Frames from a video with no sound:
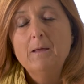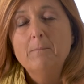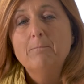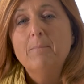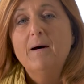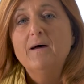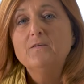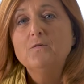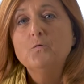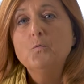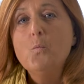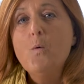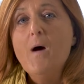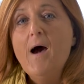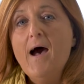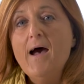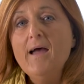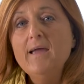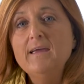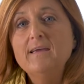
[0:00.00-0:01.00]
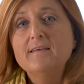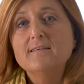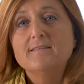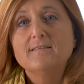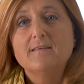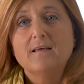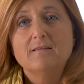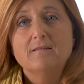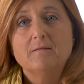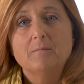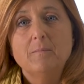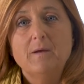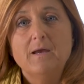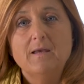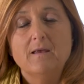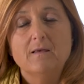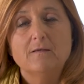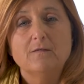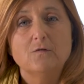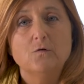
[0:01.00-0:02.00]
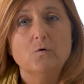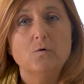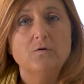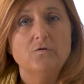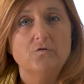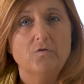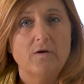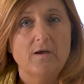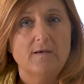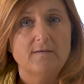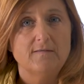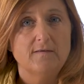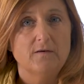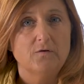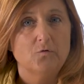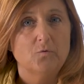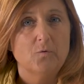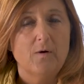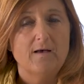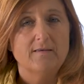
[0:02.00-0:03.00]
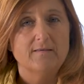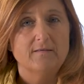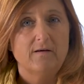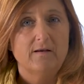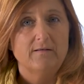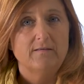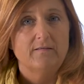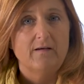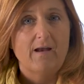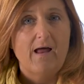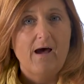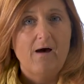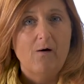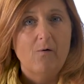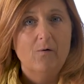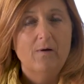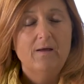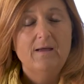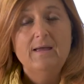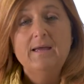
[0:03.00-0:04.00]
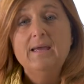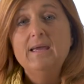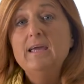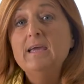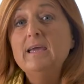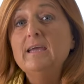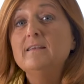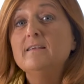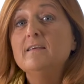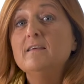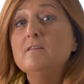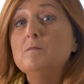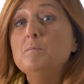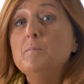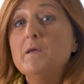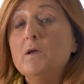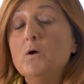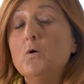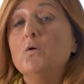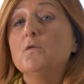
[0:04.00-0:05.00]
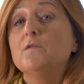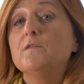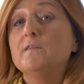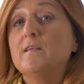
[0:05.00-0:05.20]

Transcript: But why is Tasmania so interesting to us right now? It is because